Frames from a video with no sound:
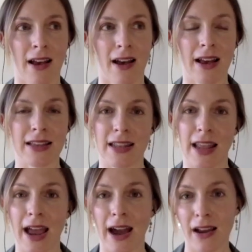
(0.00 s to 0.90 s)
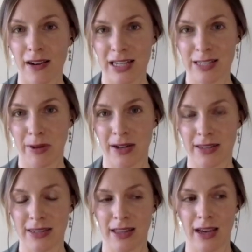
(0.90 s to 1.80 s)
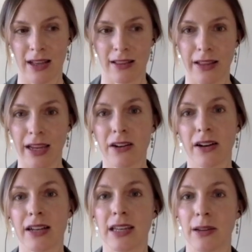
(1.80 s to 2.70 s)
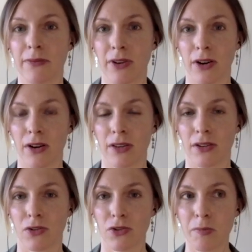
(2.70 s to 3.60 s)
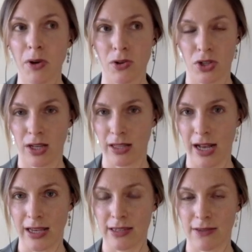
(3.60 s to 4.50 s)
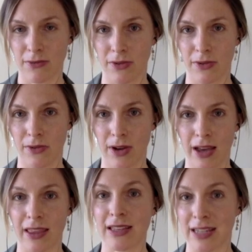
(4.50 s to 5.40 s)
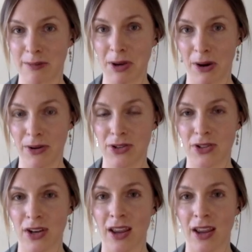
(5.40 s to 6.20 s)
As an add-on experience to that, later I signed up for a group coaching class through that same coach,